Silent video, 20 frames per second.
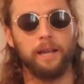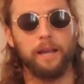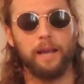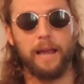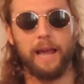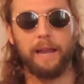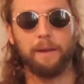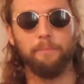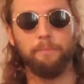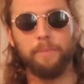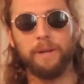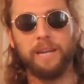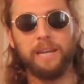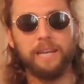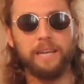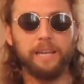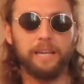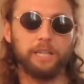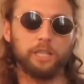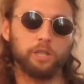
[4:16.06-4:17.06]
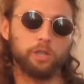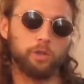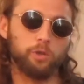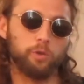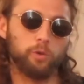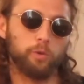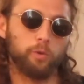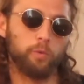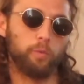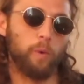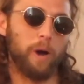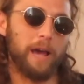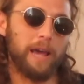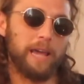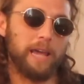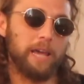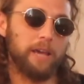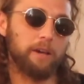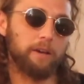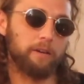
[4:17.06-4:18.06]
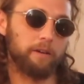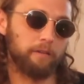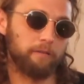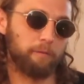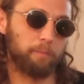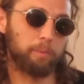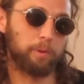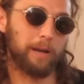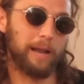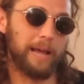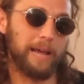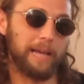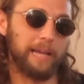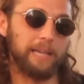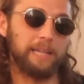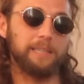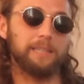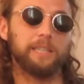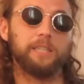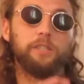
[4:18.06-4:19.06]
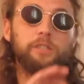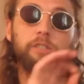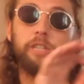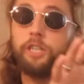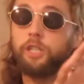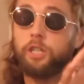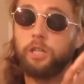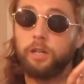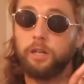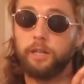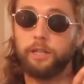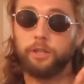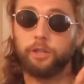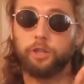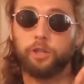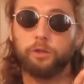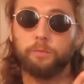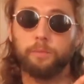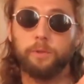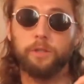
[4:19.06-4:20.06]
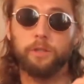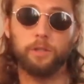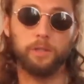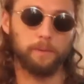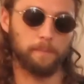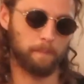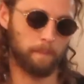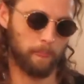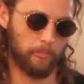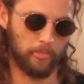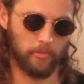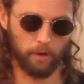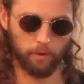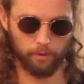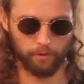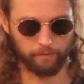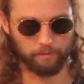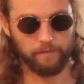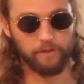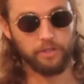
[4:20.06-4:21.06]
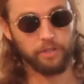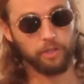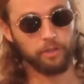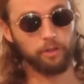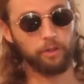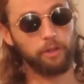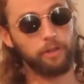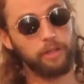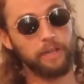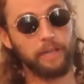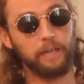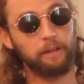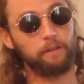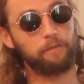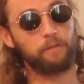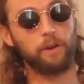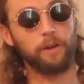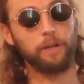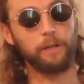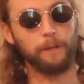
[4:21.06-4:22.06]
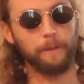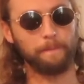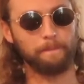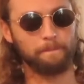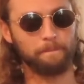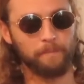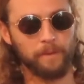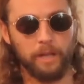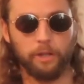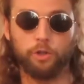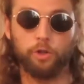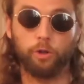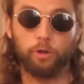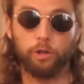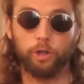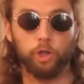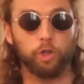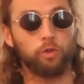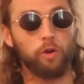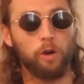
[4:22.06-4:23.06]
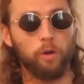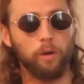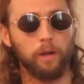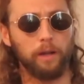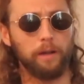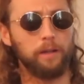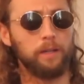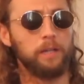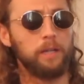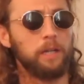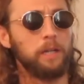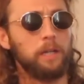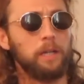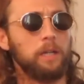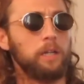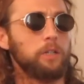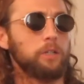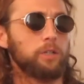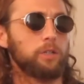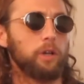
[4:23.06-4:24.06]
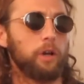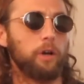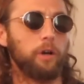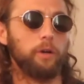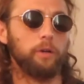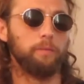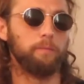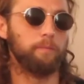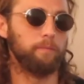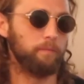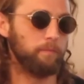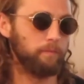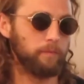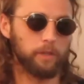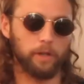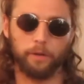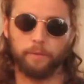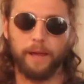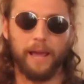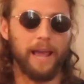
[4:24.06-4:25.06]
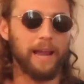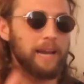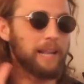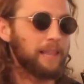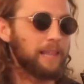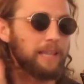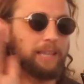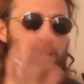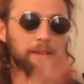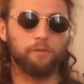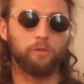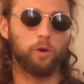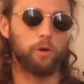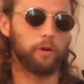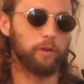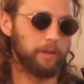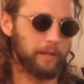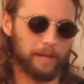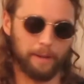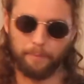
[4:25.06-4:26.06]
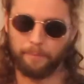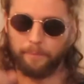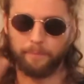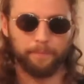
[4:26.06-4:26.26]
And MIDI is your way of playing the digital instruments on a physical thing in front of you. It's your controller. So, you know, anything they've got on there,